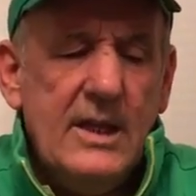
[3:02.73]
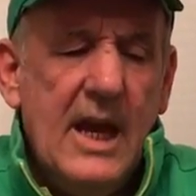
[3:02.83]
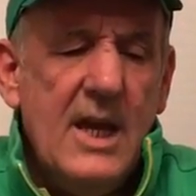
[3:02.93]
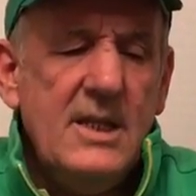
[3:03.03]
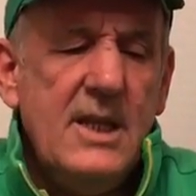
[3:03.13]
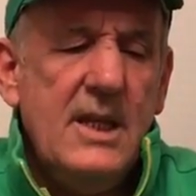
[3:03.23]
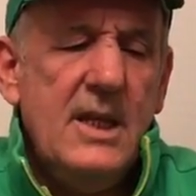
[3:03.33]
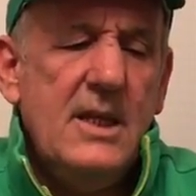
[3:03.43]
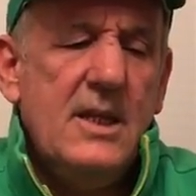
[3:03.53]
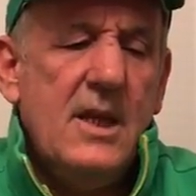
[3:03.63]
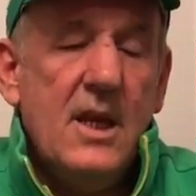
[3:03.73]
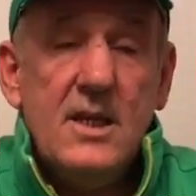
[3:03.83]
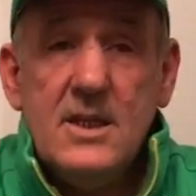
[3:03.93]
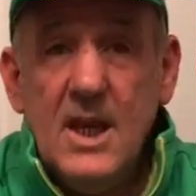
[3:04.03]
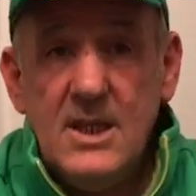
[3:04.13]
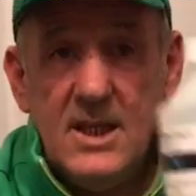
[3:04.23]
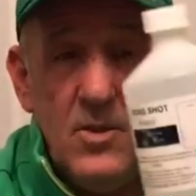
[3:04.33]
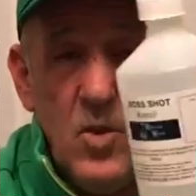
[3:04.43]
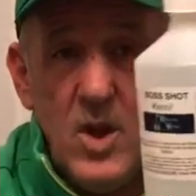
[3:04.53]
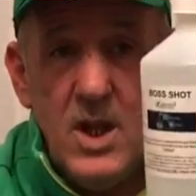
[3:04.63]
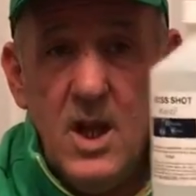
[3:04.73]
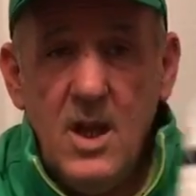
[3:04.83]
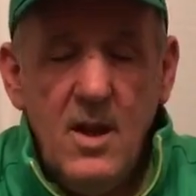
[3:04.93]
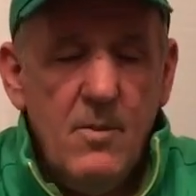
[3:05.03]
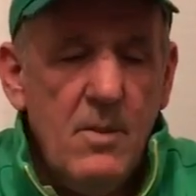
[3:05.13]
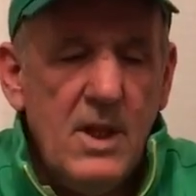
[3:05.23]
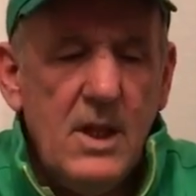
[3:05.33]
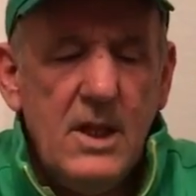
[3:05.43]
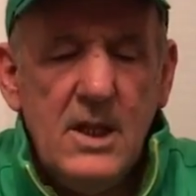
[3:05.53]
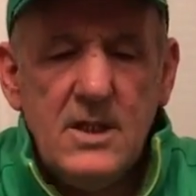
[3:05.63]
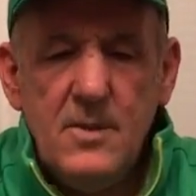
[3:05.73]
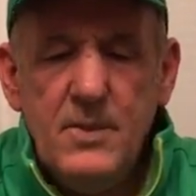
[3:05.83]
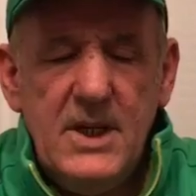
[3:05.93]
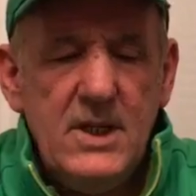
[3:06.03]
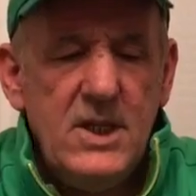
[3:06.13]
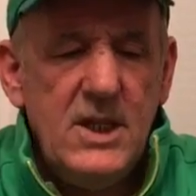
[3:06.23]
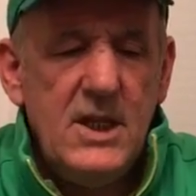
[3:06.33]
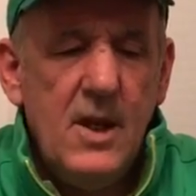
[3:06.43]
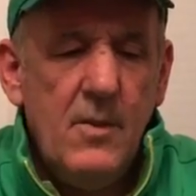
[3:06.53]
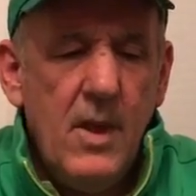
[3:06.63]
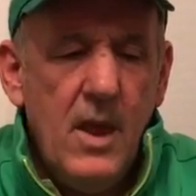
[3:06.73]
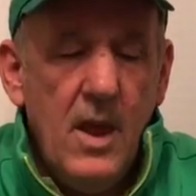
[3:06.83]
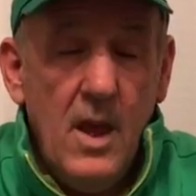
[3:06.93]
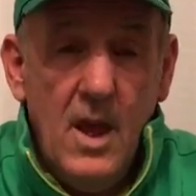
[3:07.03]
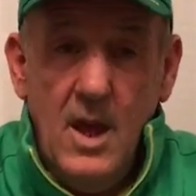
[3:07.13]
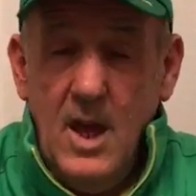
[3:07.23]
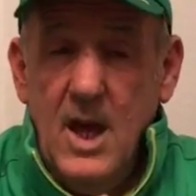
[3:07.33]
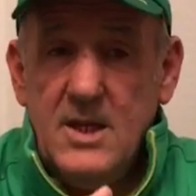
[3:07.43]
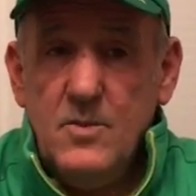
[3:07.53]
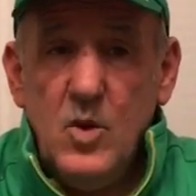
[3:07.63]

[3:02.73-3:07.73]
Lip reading: Kanzi needs 61 millilitres of PG. I